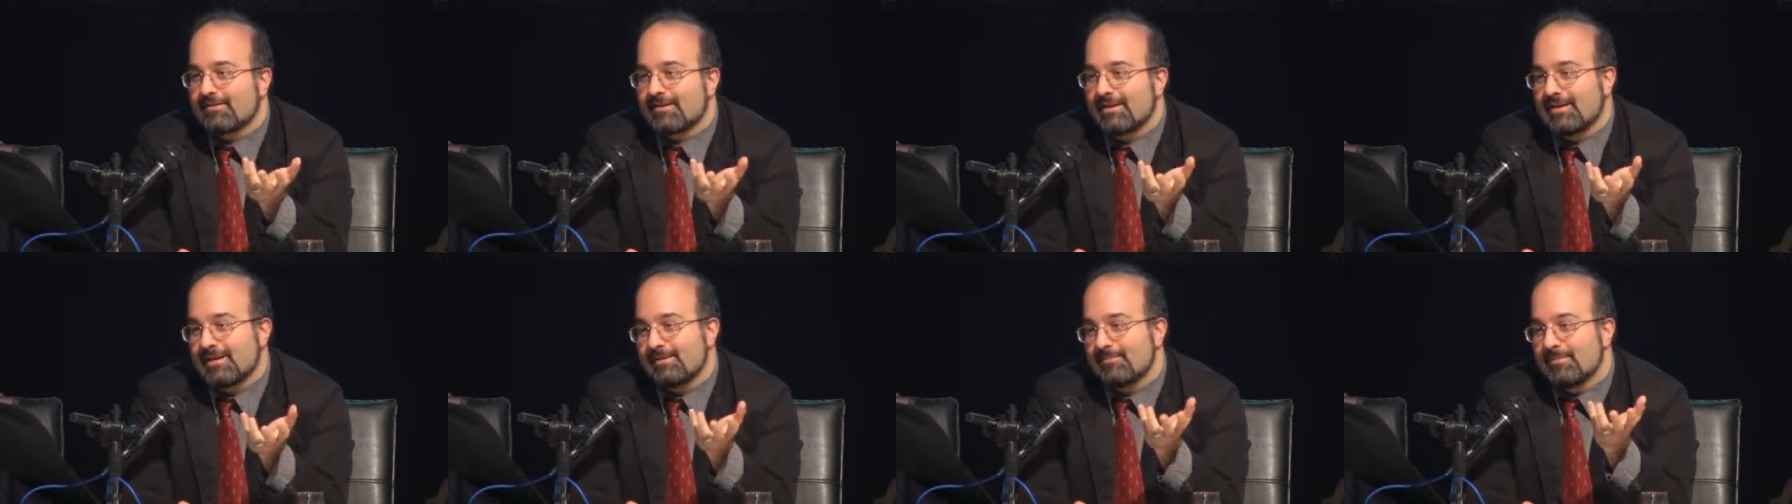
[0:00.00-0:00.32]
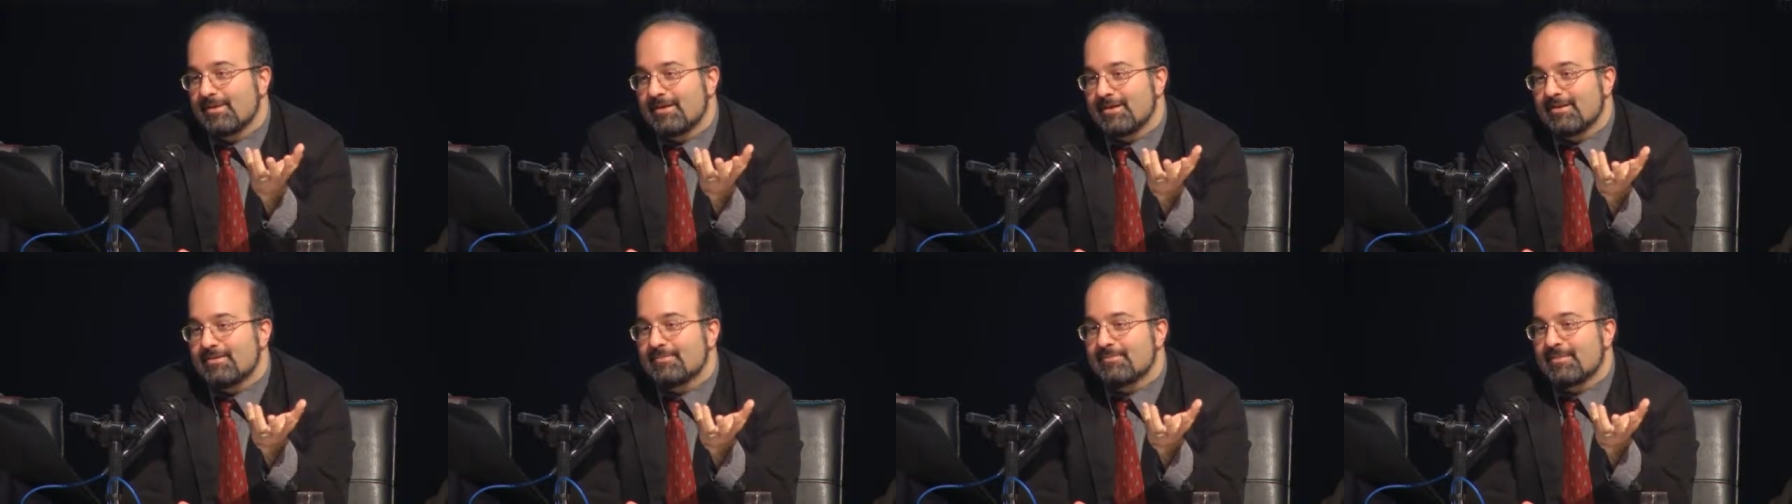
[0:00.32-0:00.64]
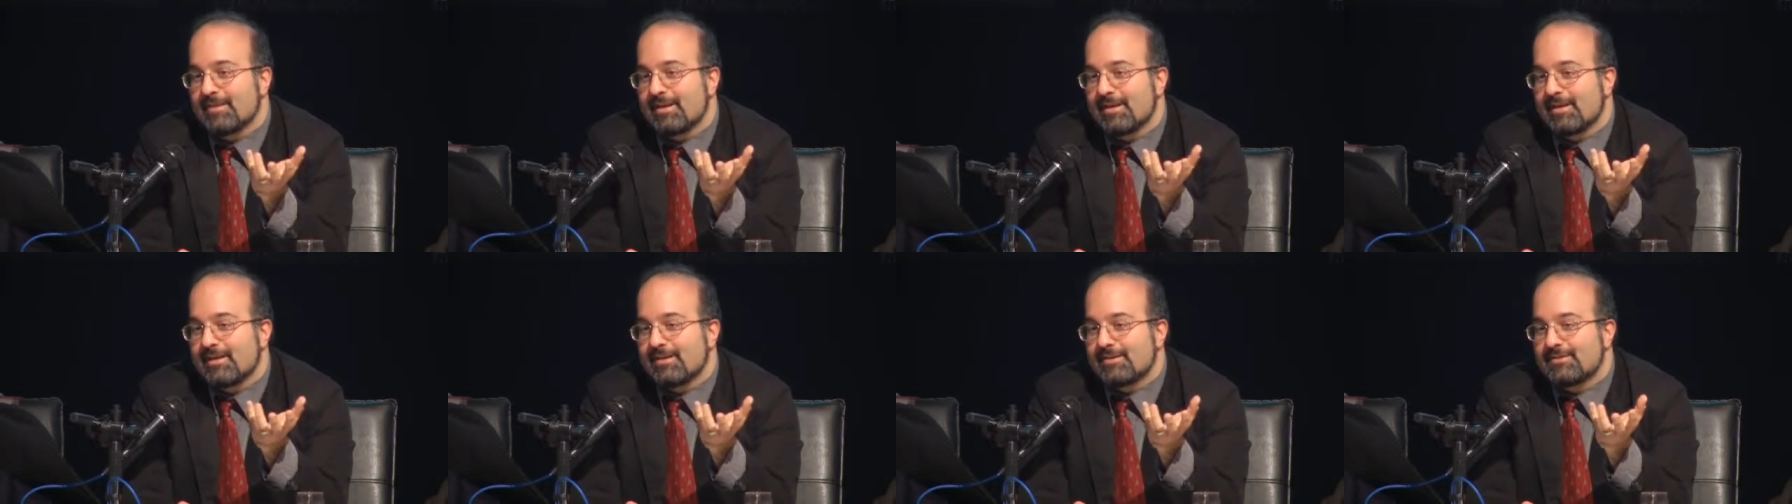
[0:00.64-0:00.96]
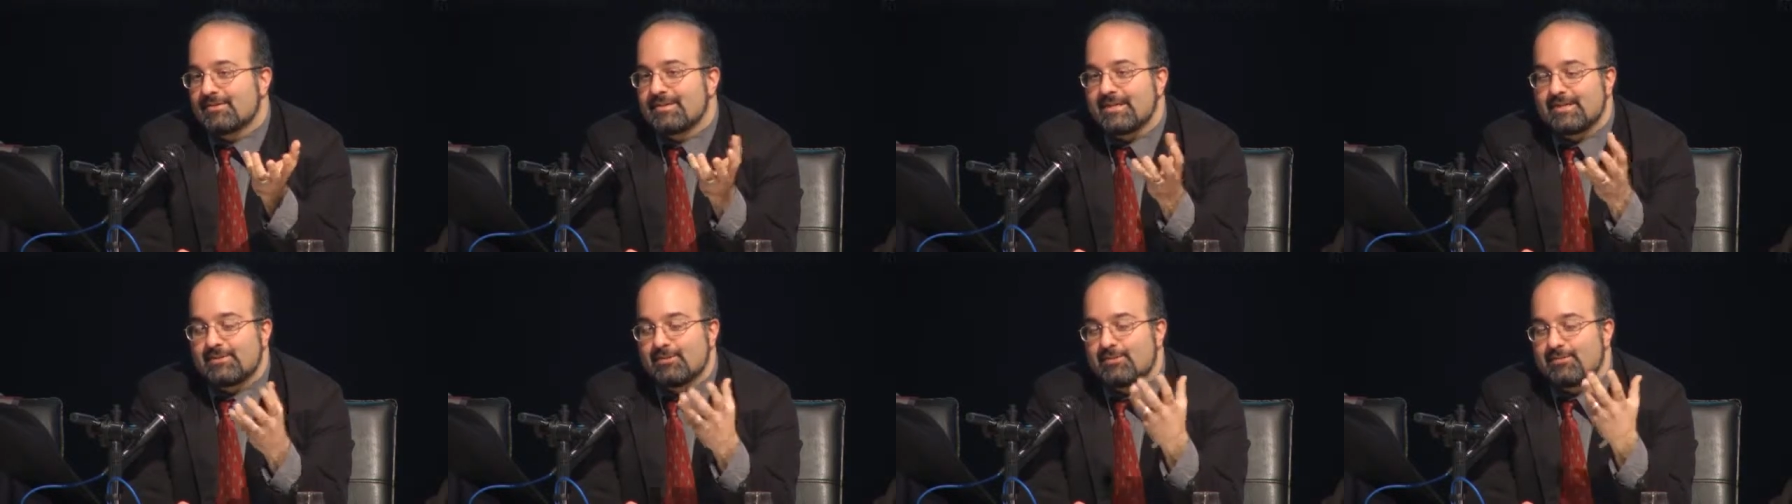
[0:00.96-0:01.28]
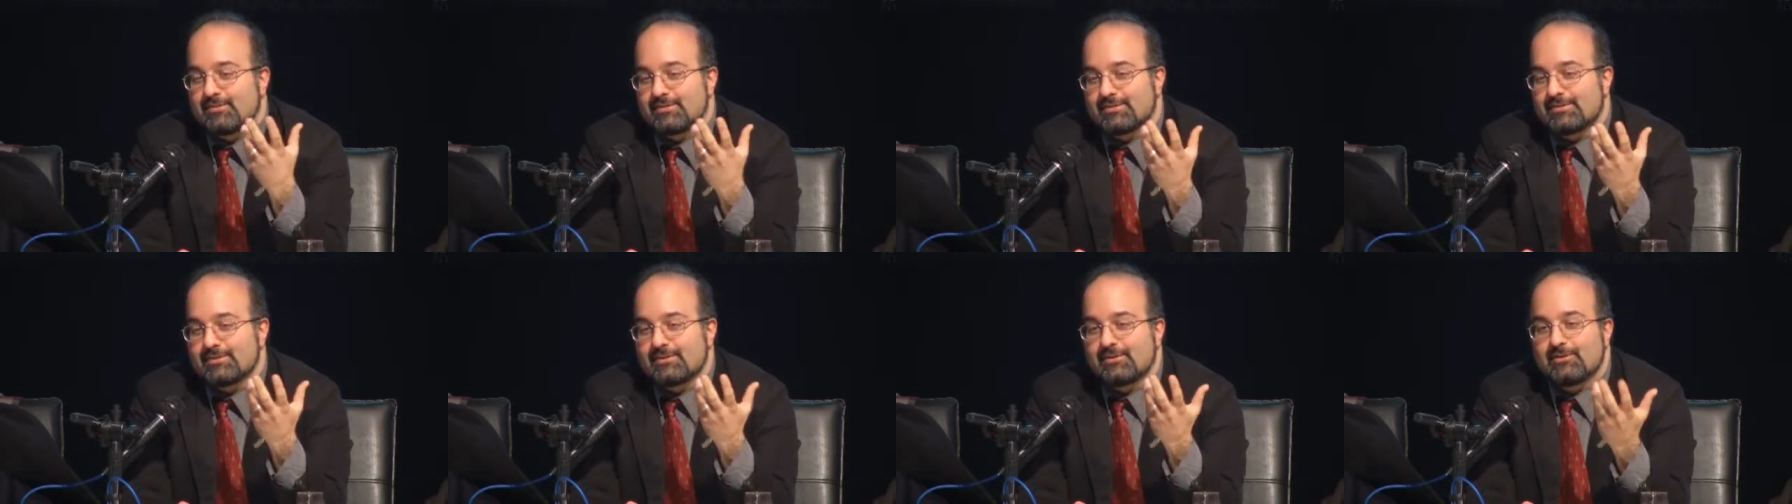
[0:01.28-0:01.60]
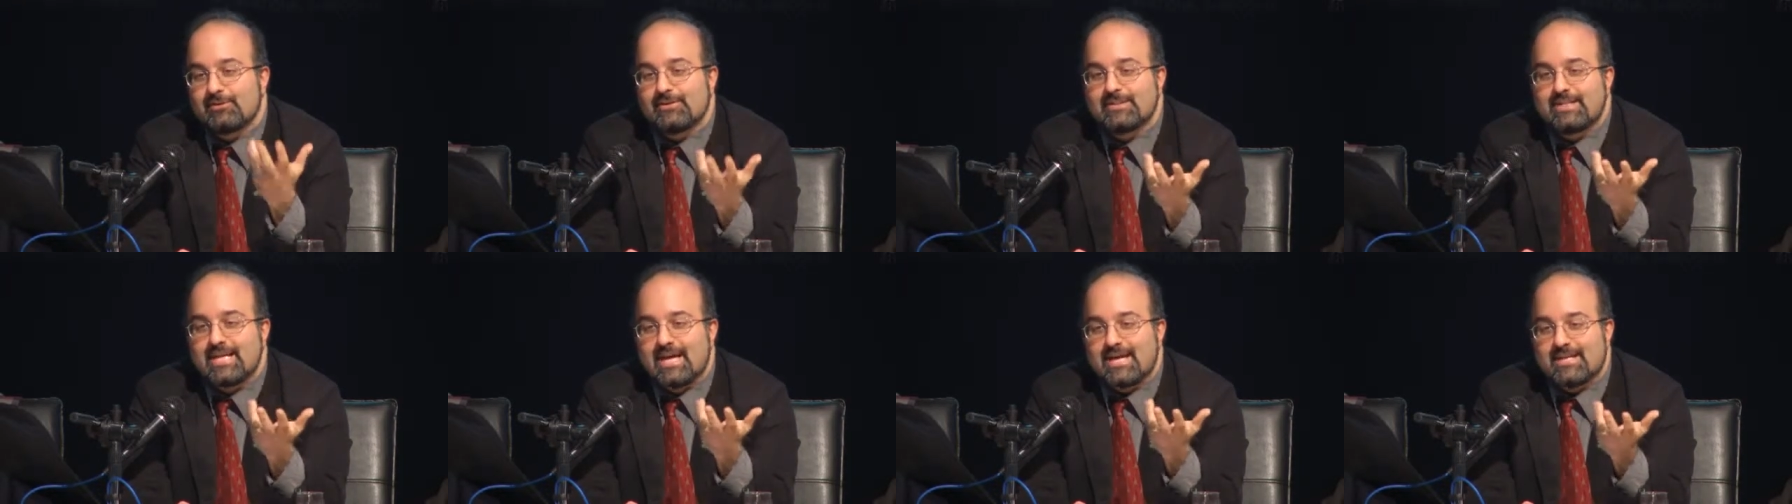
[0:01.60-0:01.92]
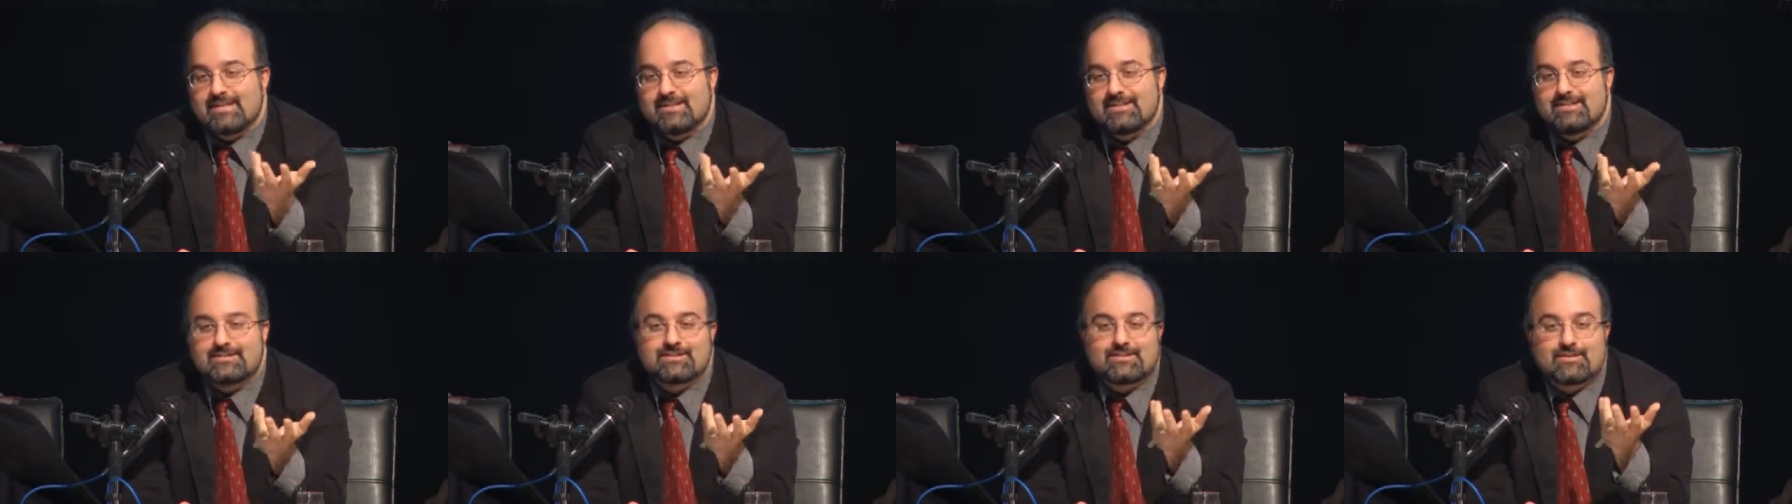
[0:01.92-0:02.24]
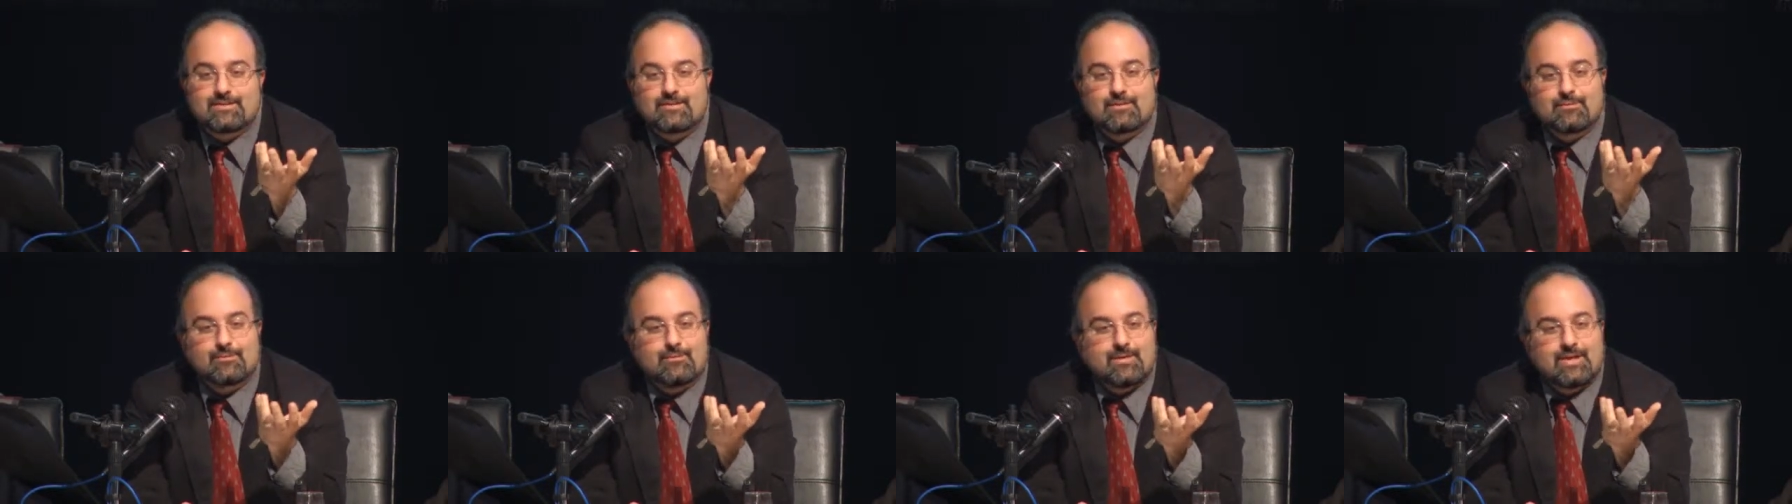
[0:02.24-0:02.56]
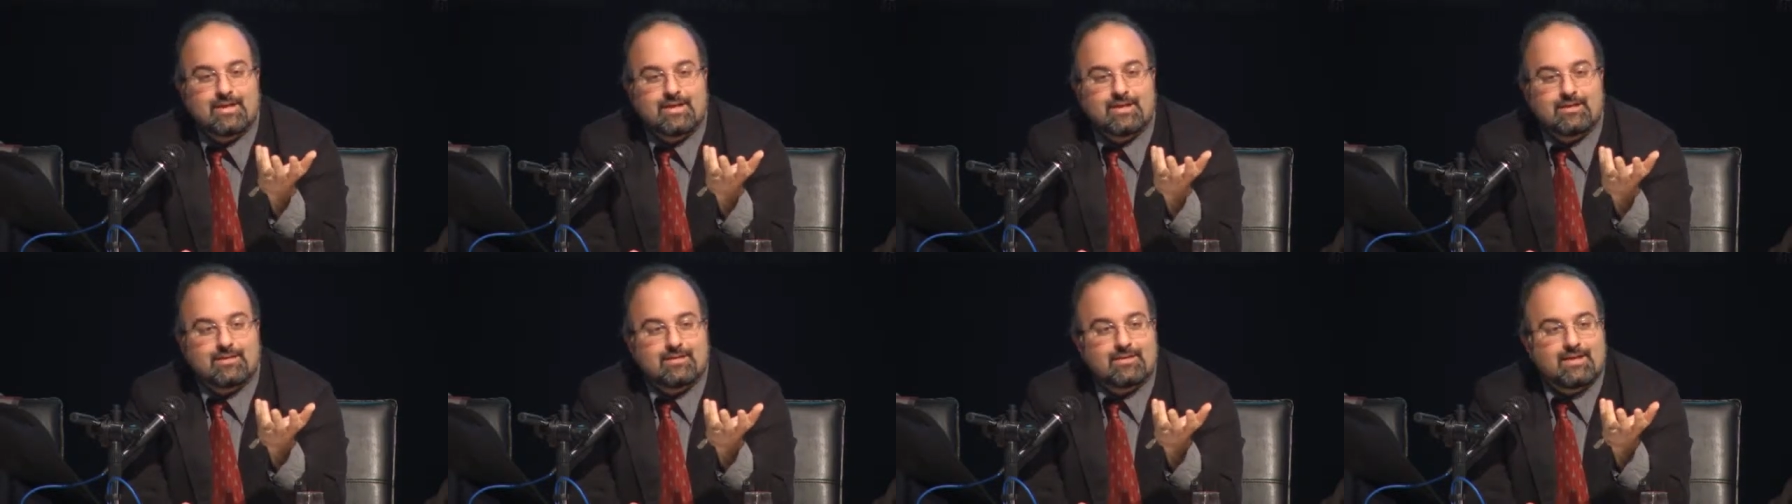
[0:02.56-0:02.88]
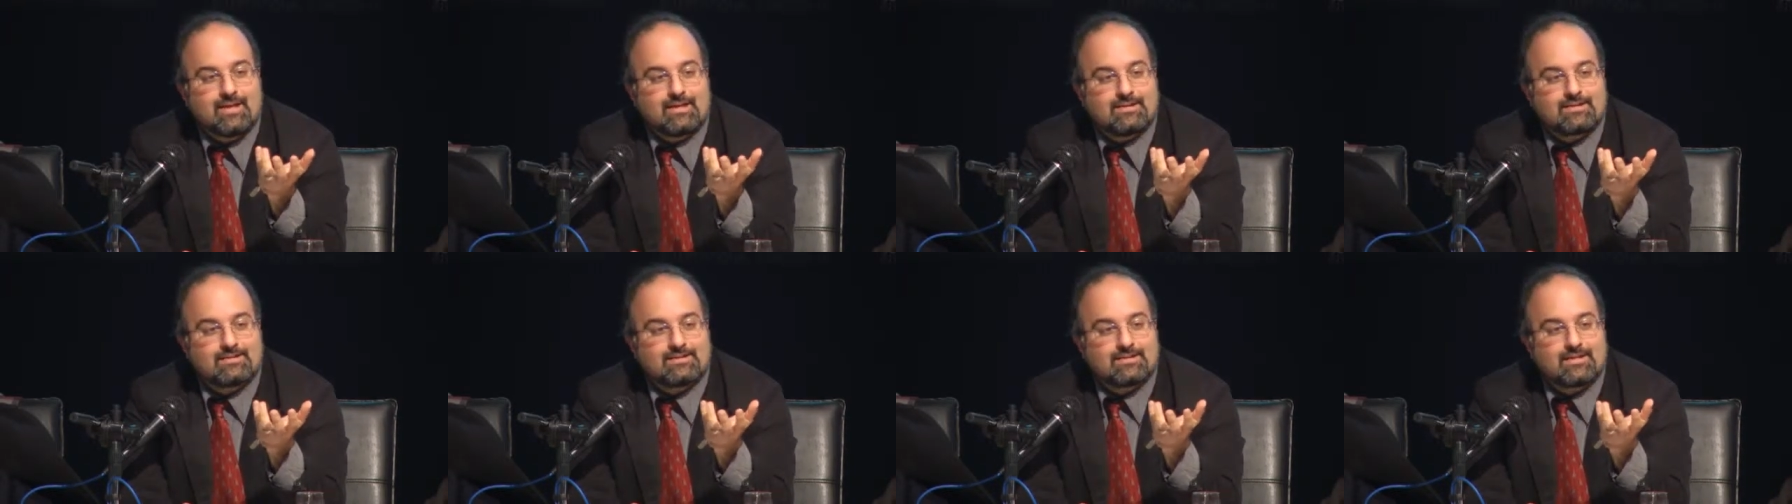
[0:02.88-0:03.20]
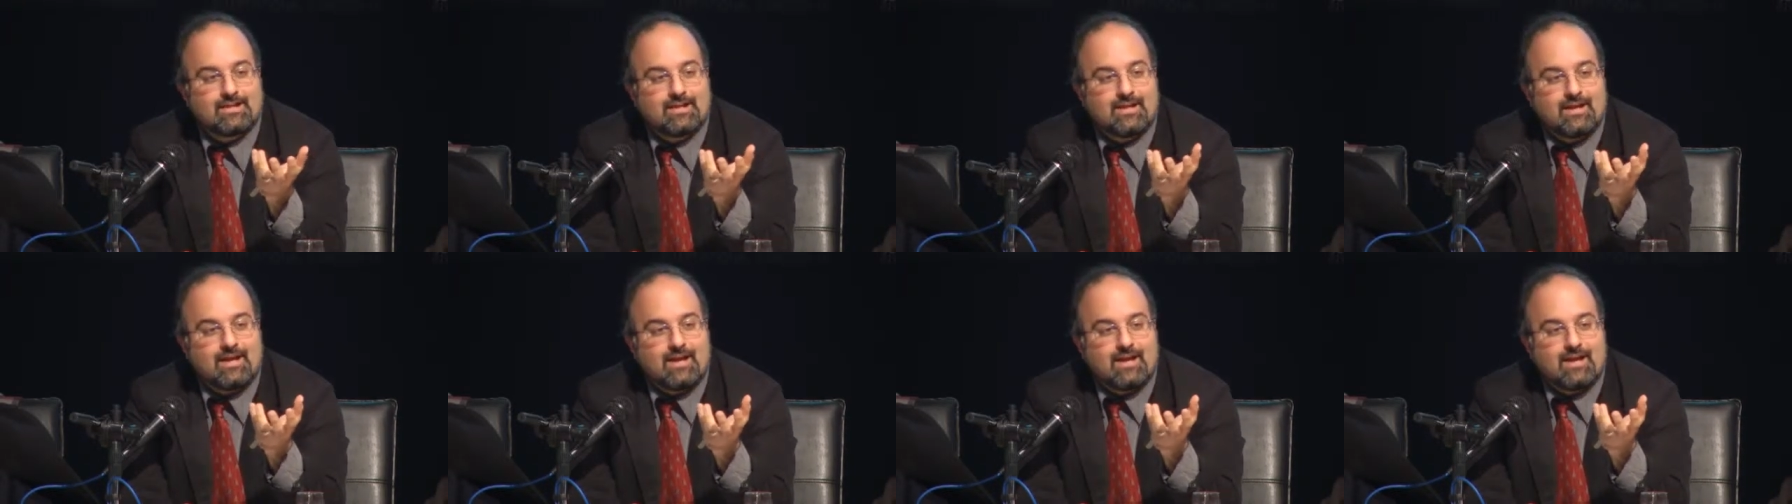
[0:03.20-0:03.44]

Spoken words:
ilma, they don't look at it the way that